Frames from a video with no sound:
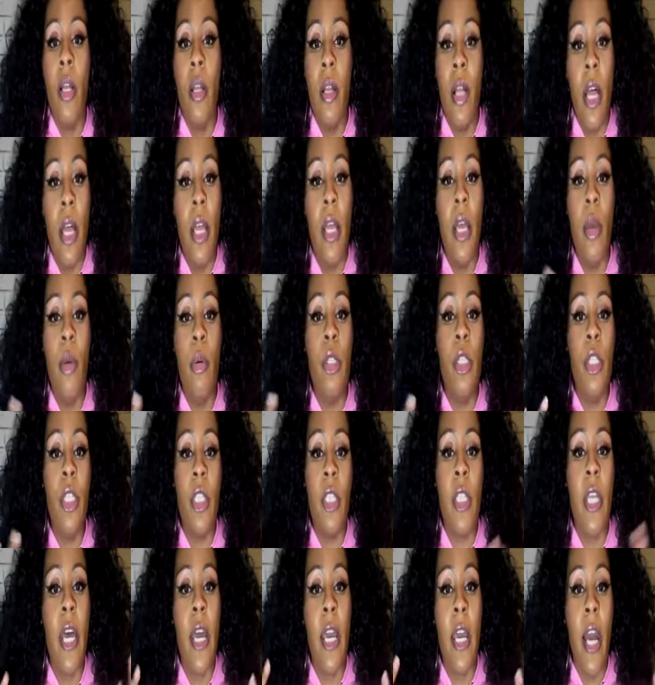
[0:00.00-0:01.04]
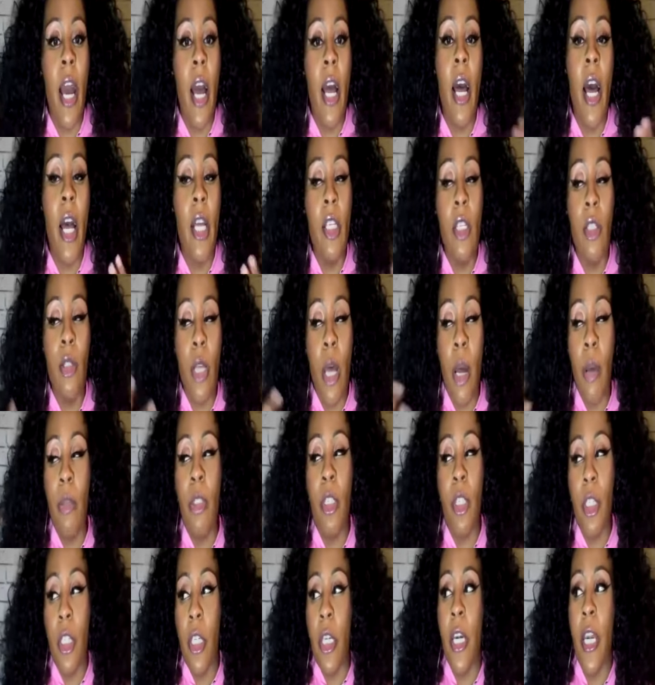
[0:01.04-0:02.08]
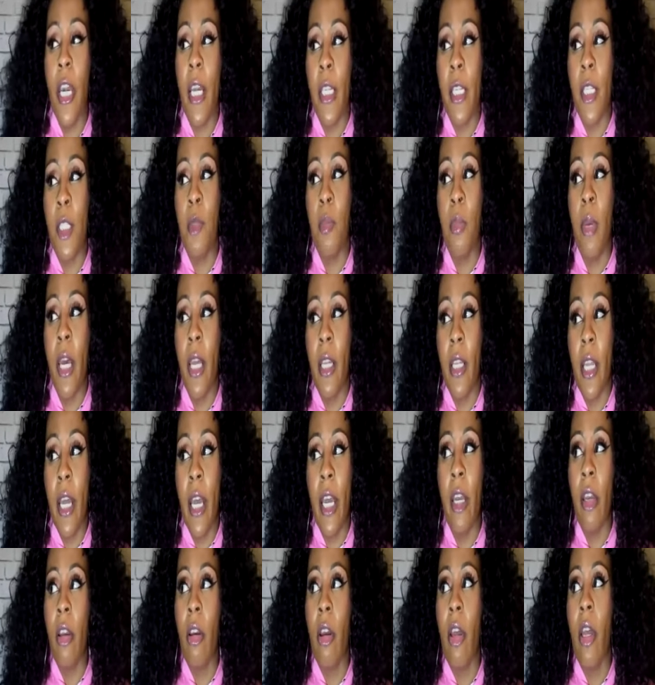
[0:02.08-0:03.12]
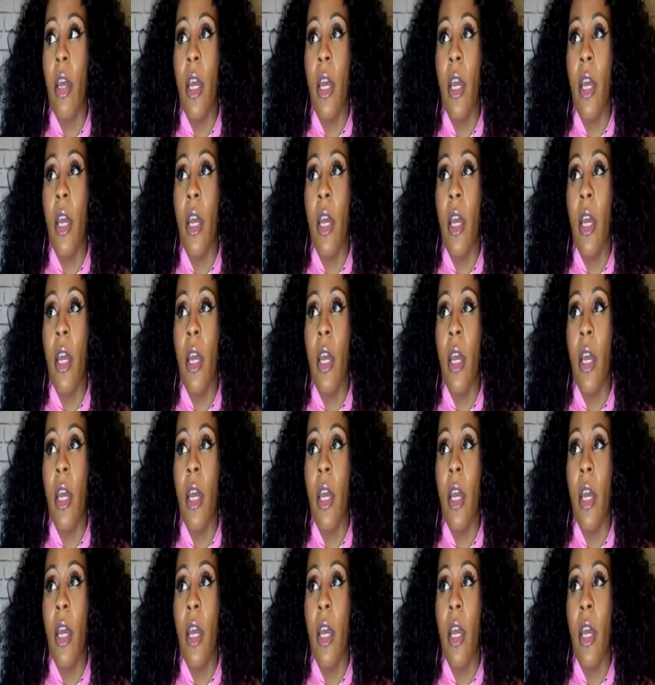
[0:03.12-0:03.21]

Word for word: it, mm-hmm. was just like I, I, just I was just looking at this man like